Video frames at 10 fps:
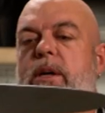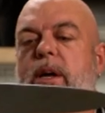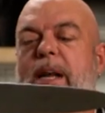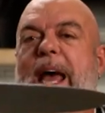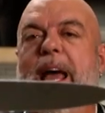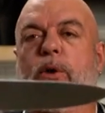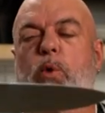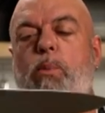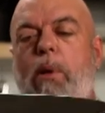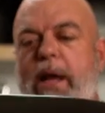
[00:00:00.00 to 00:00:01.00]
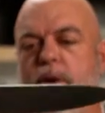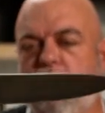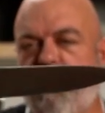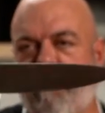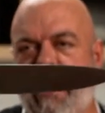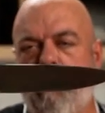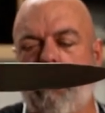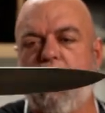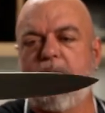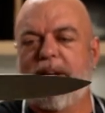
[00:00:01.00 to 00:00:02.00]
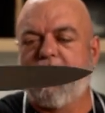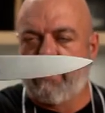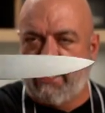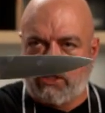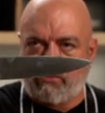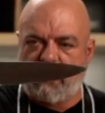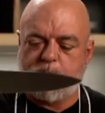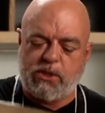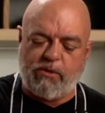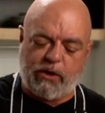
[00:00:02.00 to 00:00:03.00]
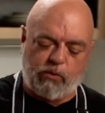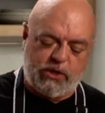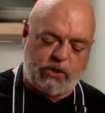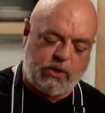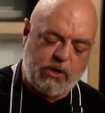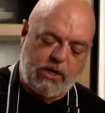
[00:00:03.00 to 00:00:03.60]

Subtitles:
an angled blade, not a flat blade. And that's for a specific reason,